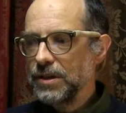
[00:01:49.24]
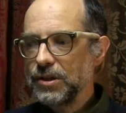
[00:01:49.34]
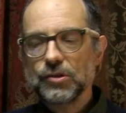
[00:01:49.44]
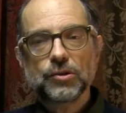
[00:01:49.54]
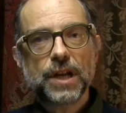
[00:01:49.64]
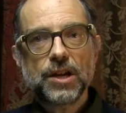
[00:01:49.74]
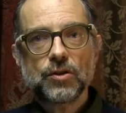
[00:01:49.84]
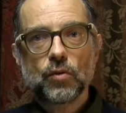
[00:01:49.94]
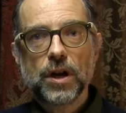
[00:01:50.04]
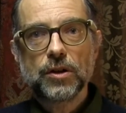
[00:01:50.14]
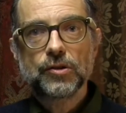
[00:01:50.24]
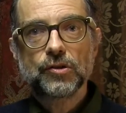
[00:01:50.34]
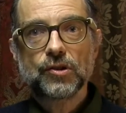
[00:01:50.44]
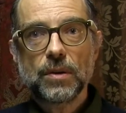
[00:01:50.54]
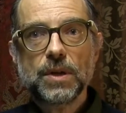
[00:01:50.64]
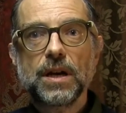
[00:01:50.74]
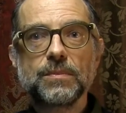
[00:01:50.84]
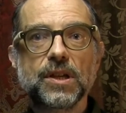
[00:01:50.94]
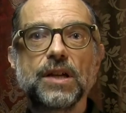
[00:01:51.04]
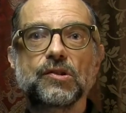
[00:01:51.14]
Dissertation writers
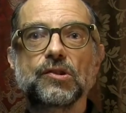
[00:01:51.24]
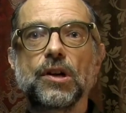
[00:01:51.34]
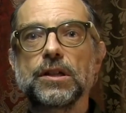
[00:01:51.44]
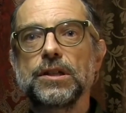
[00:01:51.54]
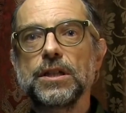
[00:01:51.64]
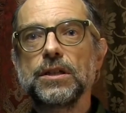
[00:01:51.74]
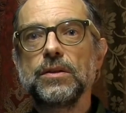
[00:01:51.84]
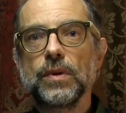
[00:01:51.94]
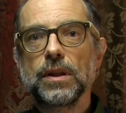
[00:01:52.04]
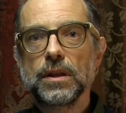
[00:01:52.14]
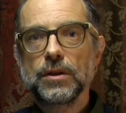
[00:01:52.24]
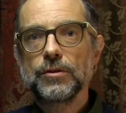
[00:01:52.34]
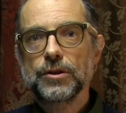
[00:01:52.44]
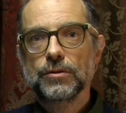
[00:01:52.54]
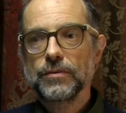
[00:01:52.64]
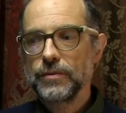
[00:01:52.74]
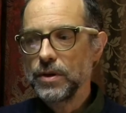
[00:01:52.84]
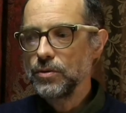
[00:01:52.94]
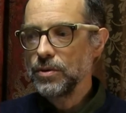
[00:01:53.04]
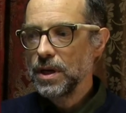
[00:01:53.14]
sometimes get stuck dealing with literature
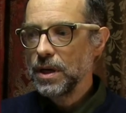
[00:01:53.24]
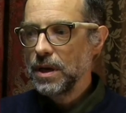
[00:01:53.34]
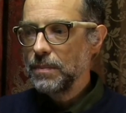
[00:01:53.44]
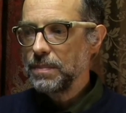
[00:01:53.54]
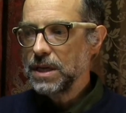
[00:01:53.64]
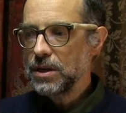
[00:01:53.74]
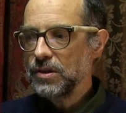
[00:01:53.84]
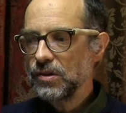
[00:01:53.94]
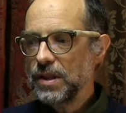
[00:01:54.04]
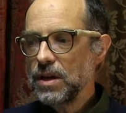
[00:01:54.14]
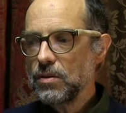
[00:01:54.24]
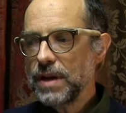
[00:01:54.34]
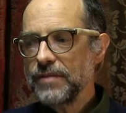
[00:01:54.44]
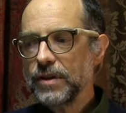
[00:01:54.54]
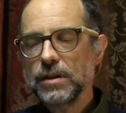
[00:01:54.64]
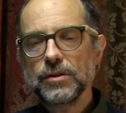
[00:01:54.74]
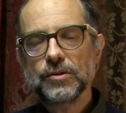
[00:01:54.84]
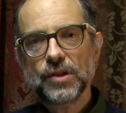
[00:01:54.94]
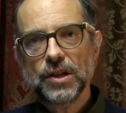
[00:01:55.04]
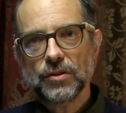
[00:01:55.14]
review because they don't have a clear
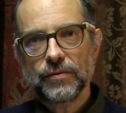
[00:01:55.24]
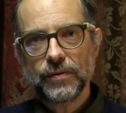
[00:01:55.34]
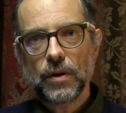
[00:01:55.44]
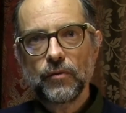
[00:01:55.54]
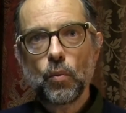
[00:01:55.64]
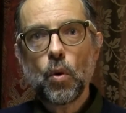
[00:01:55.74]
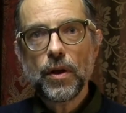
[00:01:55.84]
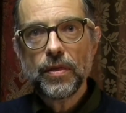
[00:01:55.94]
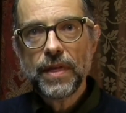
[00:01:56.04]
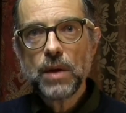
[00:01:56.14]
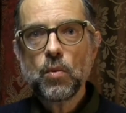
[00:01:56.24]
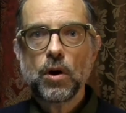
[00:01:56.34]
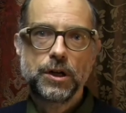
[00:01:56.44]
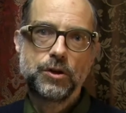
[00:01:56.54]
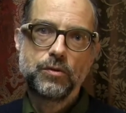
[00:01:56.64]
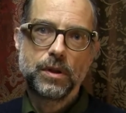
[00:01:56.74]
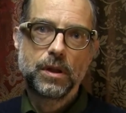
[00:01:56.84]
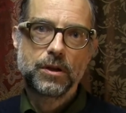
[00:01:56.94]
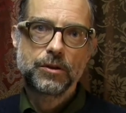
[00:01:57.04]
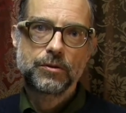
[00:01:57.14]
sense of what they want to do with the
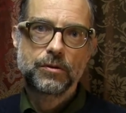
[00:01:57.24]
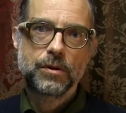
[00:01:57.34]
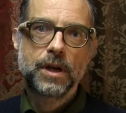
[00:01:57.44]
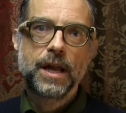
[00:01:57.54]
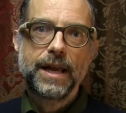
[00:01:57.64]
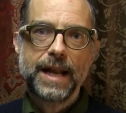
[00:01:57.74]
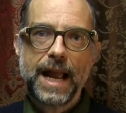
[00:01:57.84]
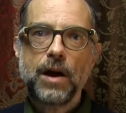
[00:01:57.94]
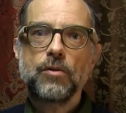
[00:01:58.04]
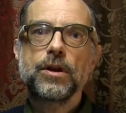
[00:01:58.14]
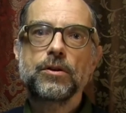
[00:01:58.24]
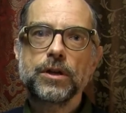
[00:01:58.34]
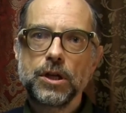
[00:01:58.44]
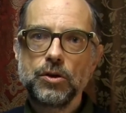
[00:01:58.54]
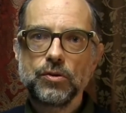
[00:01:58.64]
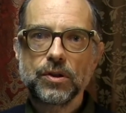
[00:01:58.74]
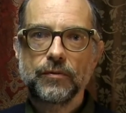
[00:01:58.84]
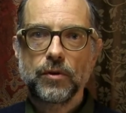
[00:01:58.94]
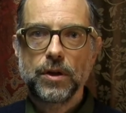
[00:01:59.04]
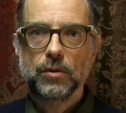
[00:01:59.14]
literature and how they're going to use it
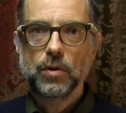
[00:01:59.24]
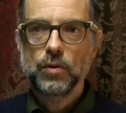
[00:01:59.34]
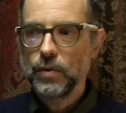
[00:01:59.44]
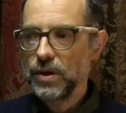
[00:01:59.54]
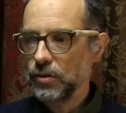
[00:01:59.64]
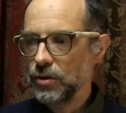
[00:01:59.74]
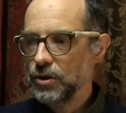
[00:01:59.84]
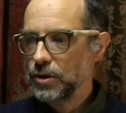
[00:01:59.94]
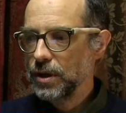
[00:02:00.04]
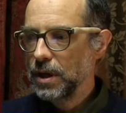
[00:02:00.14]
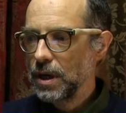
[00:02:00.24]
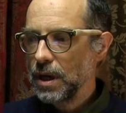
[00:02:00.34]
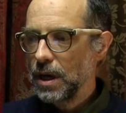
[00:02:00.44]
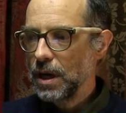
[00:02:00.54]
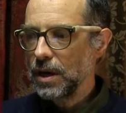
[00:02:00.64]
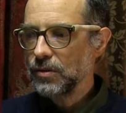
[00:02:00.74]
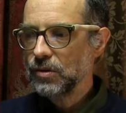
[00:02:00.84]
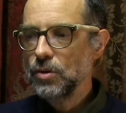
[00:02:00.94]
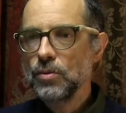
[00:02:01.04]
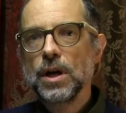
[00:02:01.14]
for their own research.
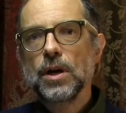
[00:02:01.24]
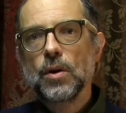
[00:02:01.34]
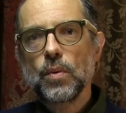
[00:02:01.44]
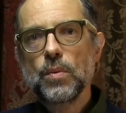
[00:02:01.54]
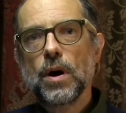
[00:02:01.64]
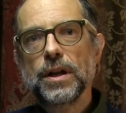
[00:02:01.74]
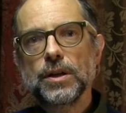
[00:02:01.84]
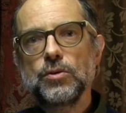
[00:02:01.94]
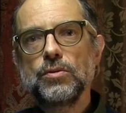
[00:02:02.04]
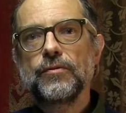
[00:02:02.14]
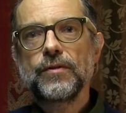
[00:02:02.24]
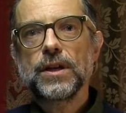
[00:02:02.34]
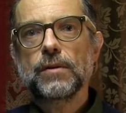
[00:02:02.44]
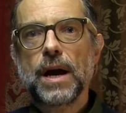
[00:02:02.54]
So we want you to figure